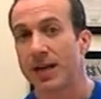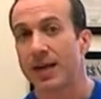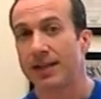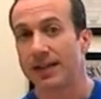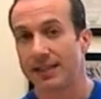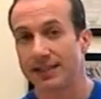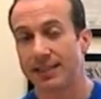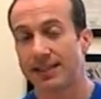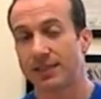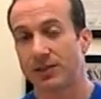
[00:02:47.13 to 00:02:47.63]

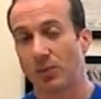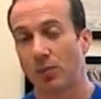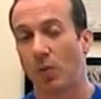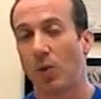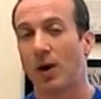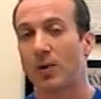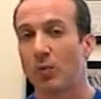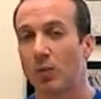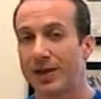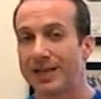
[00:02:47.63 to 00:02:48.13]
This is
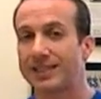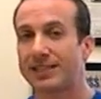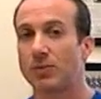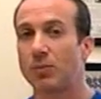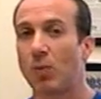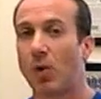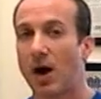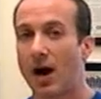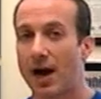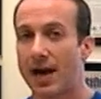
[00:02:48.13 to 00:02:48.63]
one reason
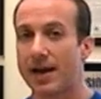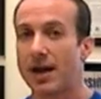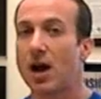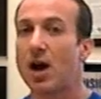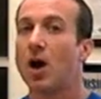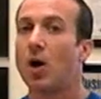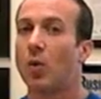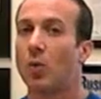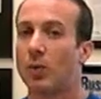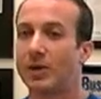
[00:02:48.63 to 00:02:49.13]
why
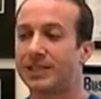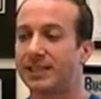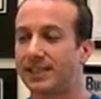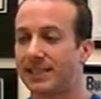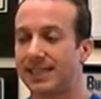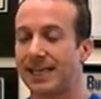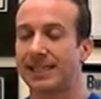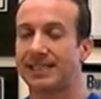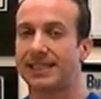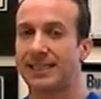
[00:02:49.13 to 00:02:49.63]
we
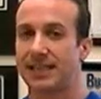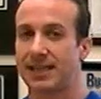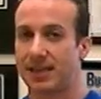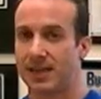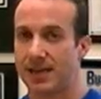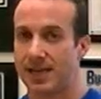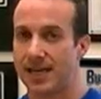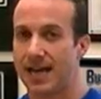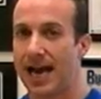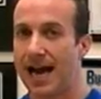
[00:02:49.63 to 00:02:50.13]
suggest that
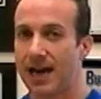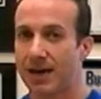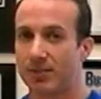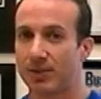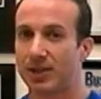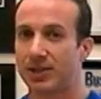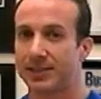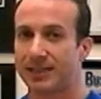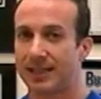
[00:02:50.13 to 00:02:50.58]
the animal is